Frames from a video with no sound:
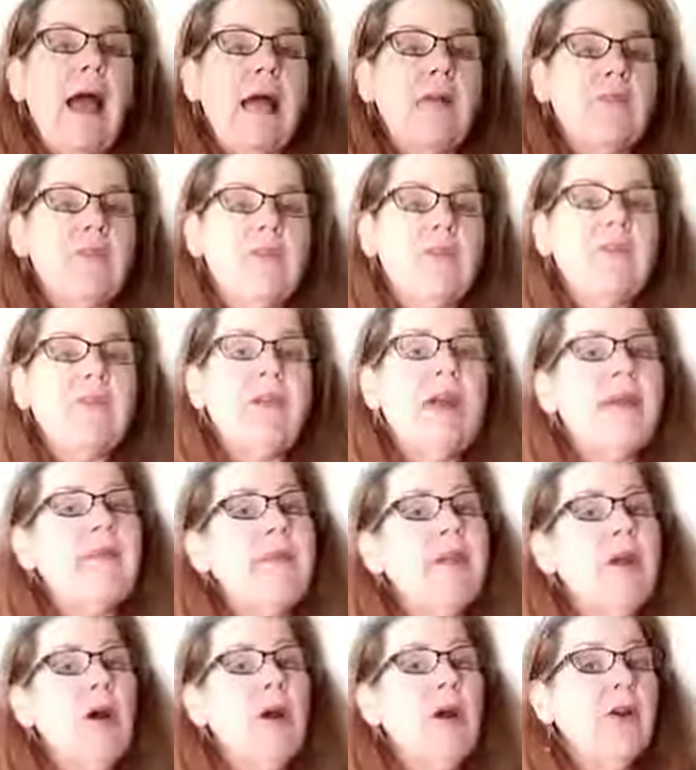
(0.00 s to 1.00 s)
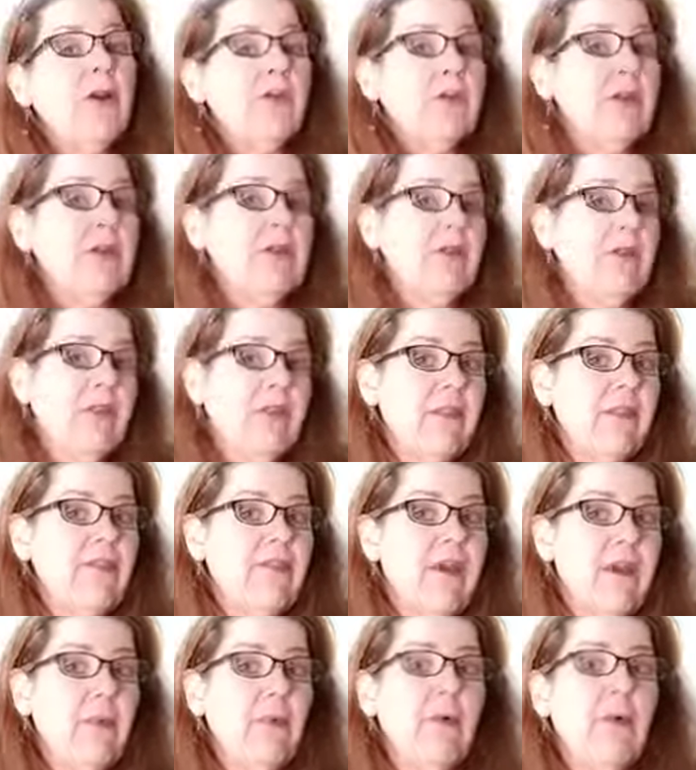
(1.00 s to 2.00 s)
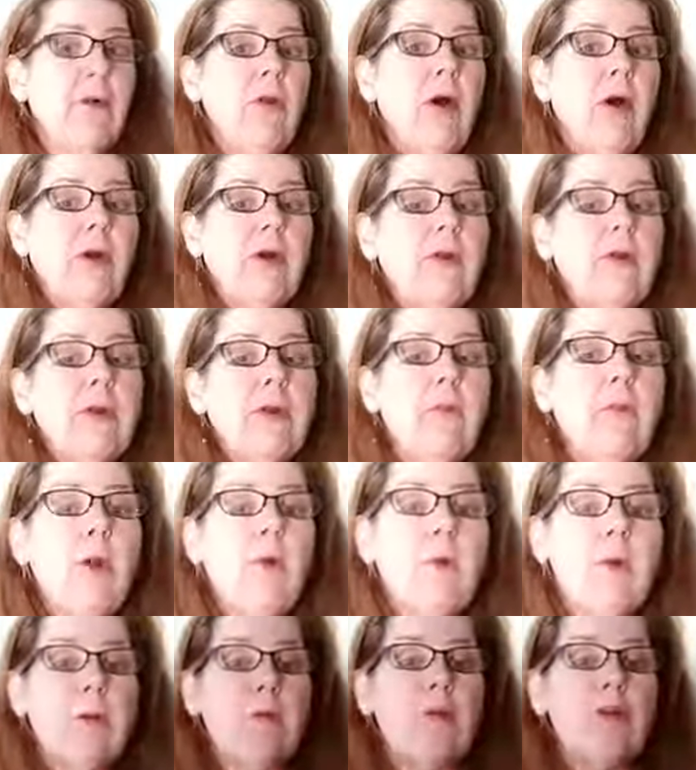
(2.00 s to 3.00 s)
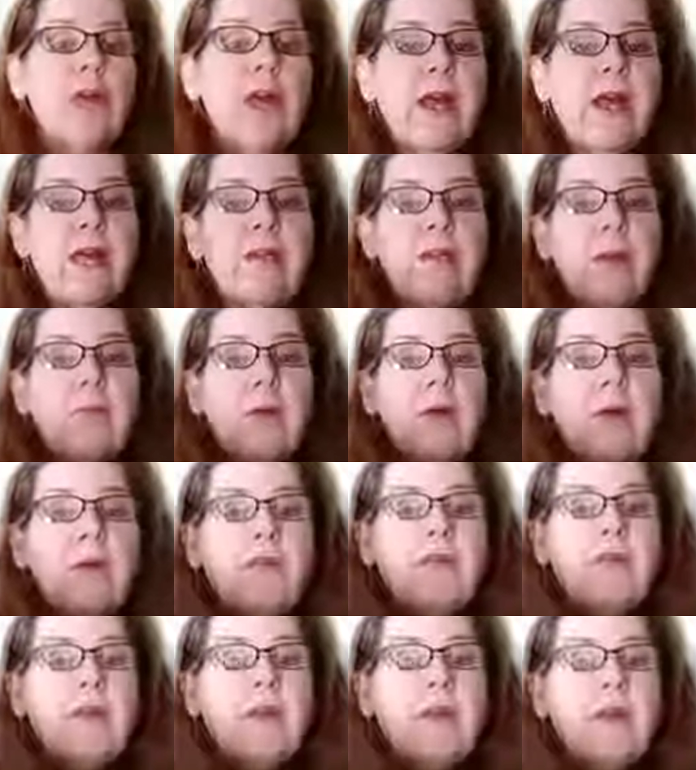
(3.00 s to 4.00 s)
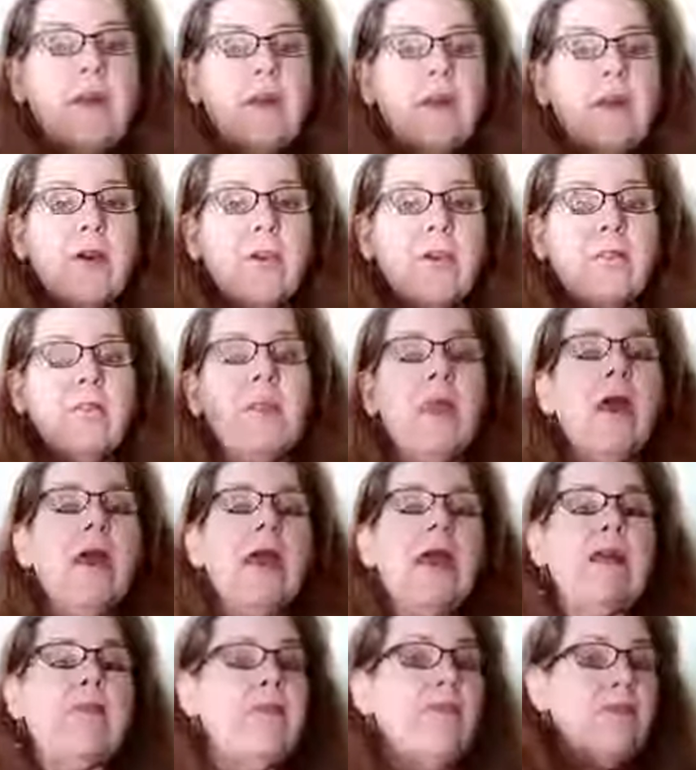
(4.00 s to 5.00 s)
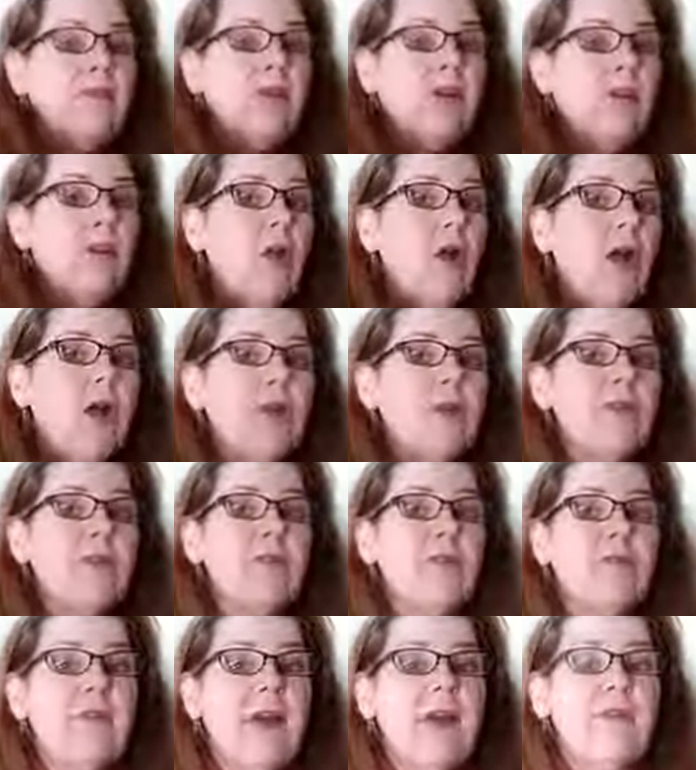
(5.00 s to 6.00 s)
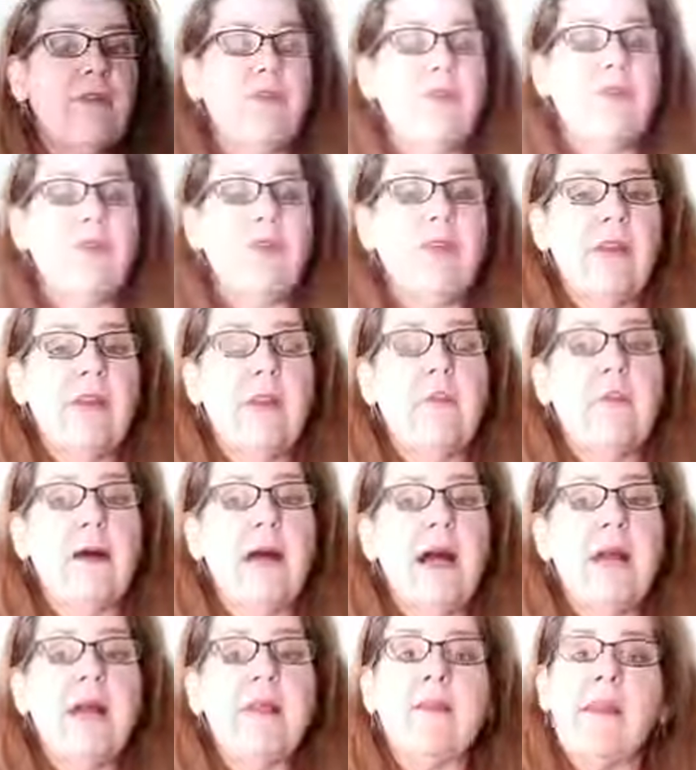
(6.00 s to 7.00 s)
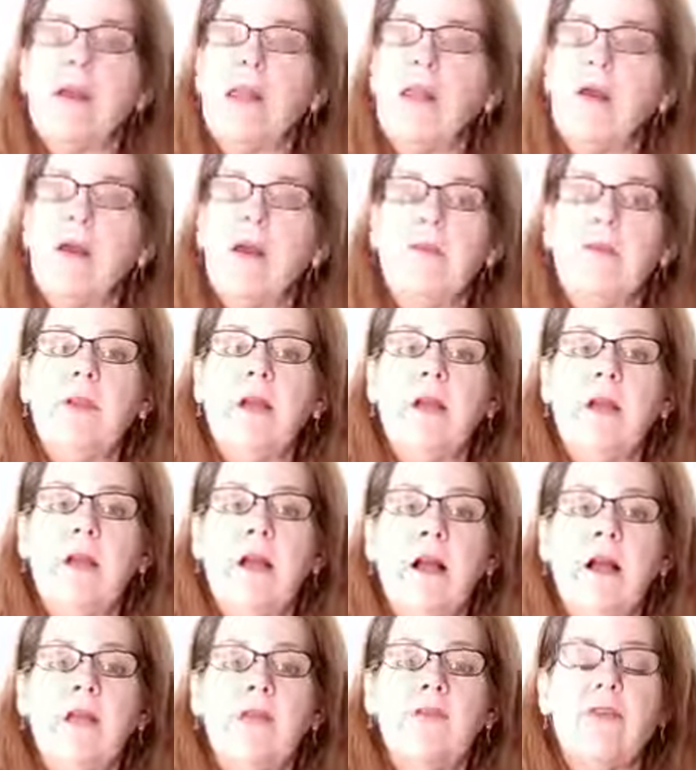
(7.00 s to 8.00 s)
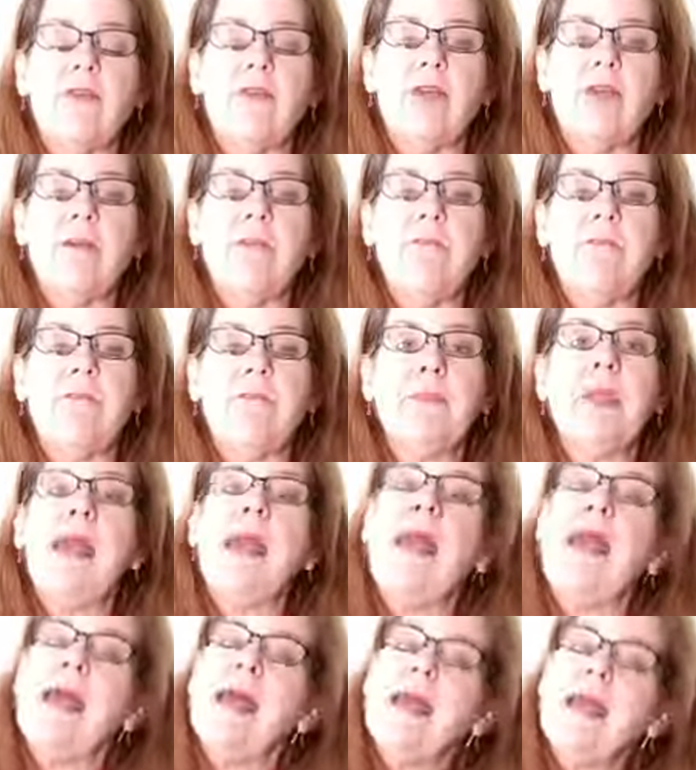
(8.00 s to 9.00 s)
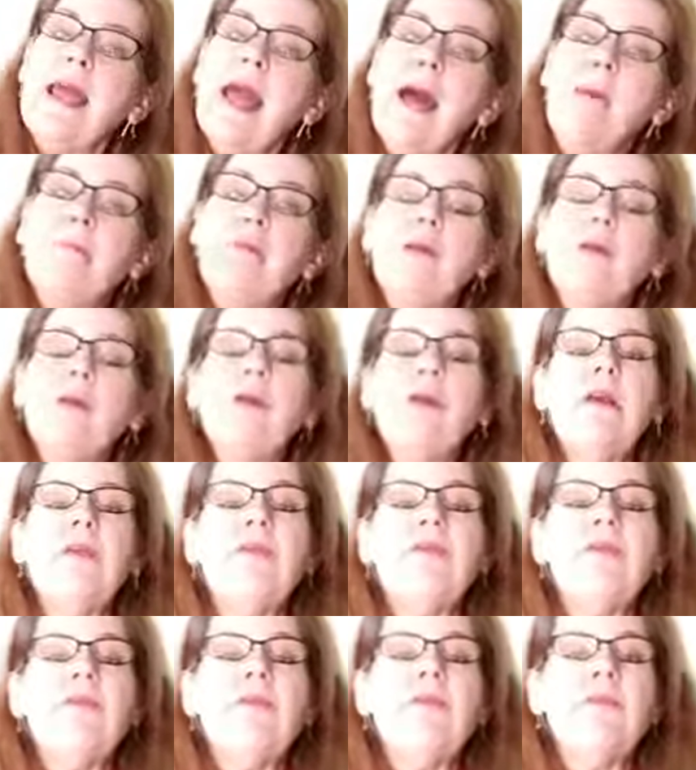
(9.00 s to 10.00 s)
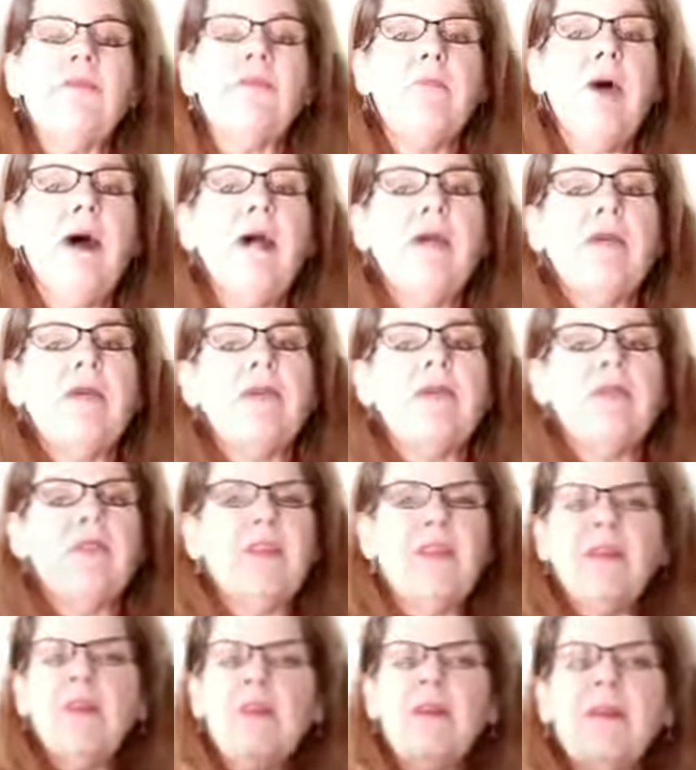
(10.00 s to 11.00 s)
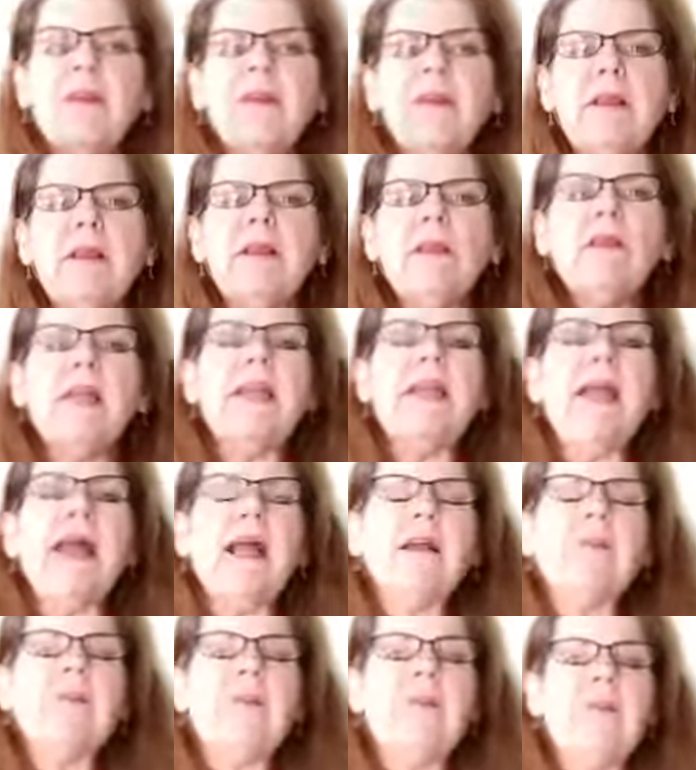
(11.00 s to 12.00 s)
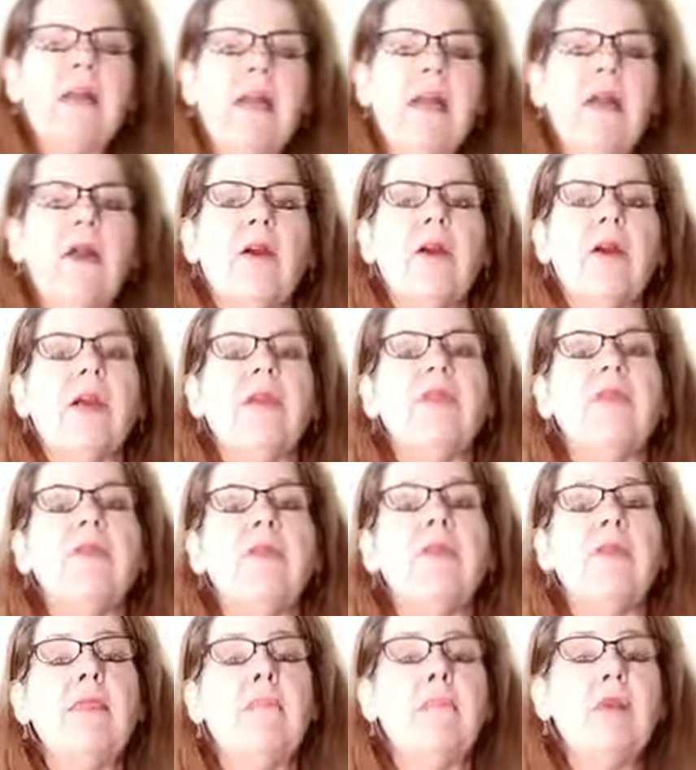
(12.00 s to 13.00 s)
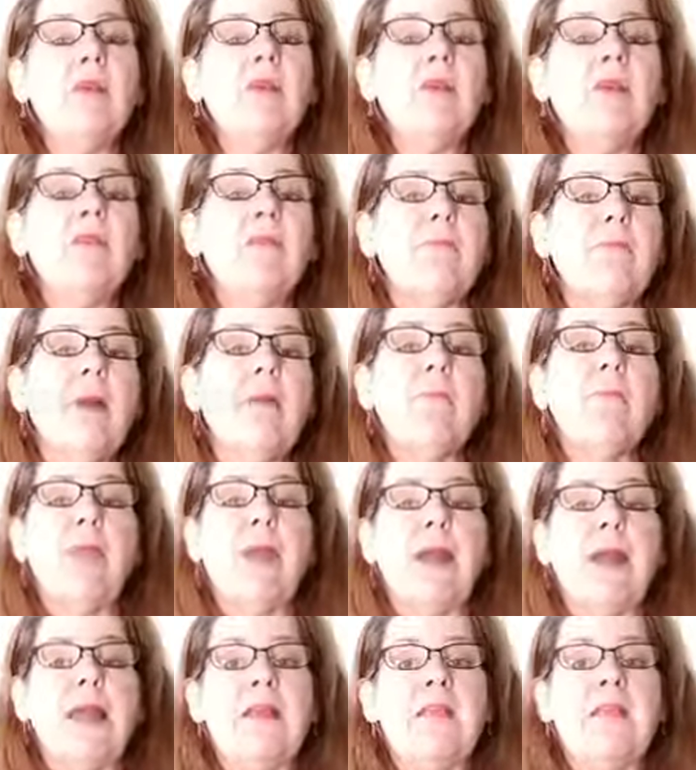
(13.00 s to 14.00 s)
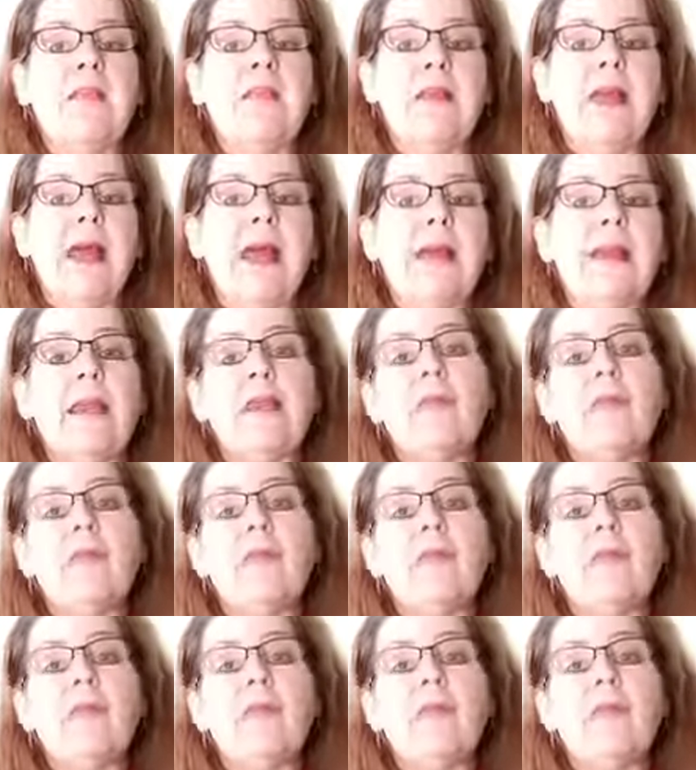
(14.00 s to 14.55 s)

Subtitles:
Just like the arteries, like the femoral artery where we were checking the pulse here, is the largest vessels in the body that carry blood and oxygen. Capillaries are the smallest, and they're in little connected areas and in the mucous membranes and at